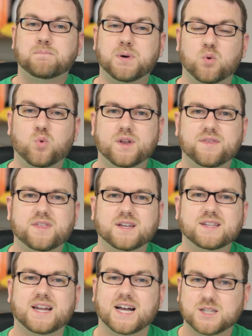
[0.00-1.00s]
But one
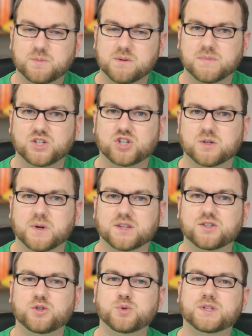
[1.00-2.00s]
thing that has been mentioned
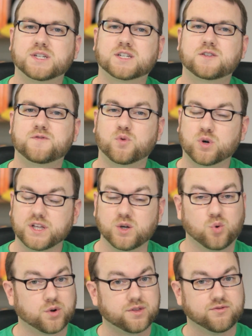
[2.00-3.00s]
about the
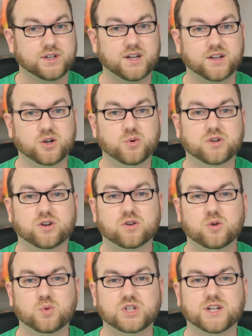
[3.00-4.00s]
2.6.40 or 3.0
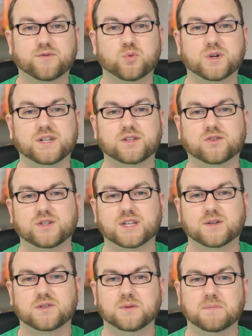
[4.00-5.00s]
kernel, whichever one it turns
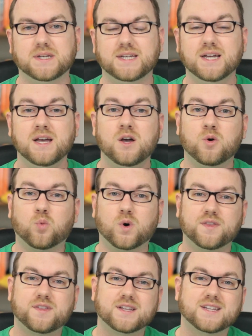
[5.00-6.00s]
out to be,
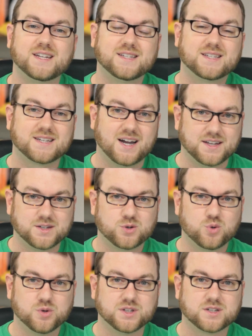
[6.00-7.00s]
one thing that is kind of
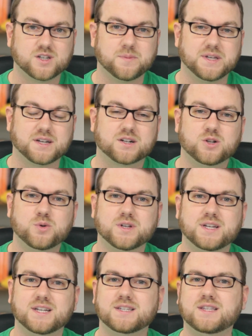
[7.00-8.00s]
cool that's going to be
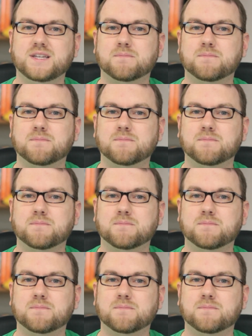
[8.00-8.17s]
included is the